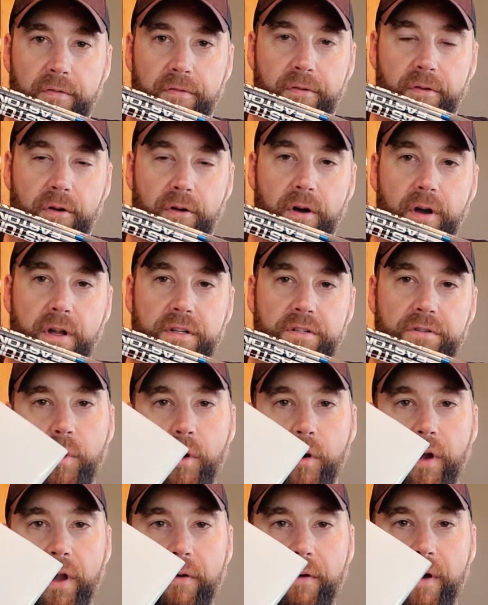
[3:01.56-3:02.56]
4-inch
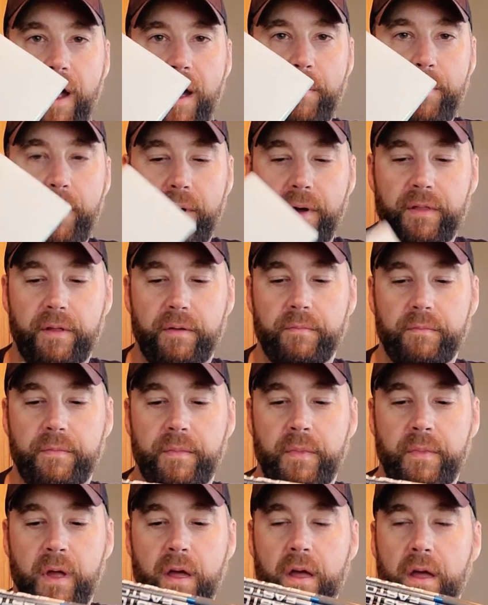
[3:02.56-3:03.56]
boning wrap on them.
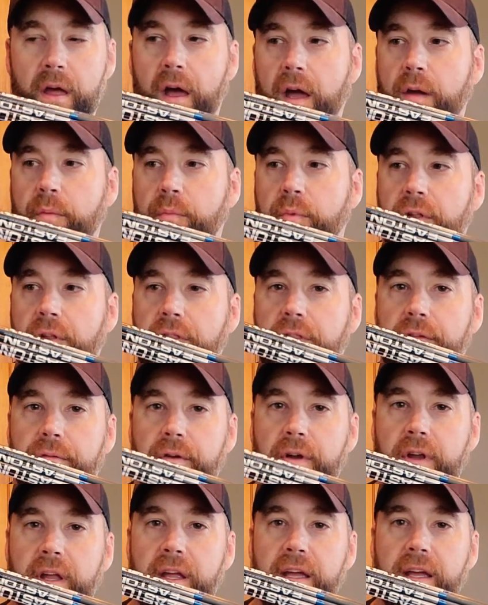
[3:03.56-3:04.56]
I'm going to put
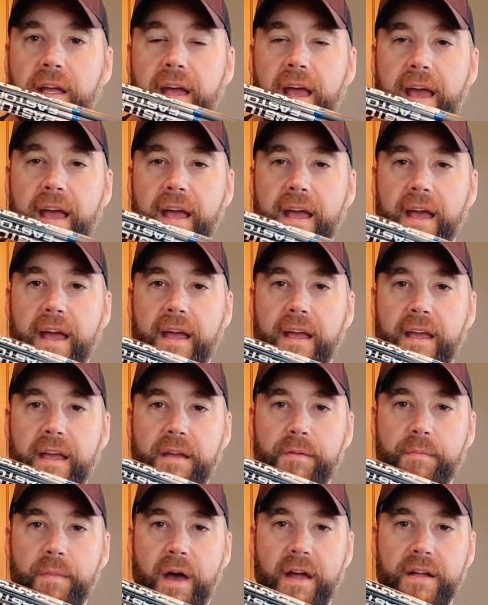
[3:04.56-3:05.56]
3
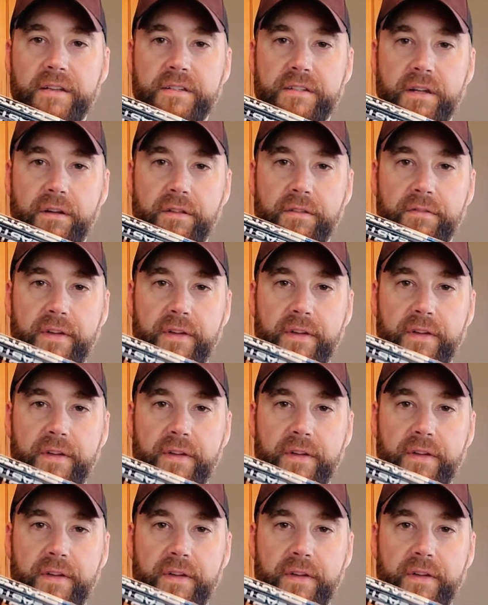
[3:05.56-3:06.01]
AAE Max Stealth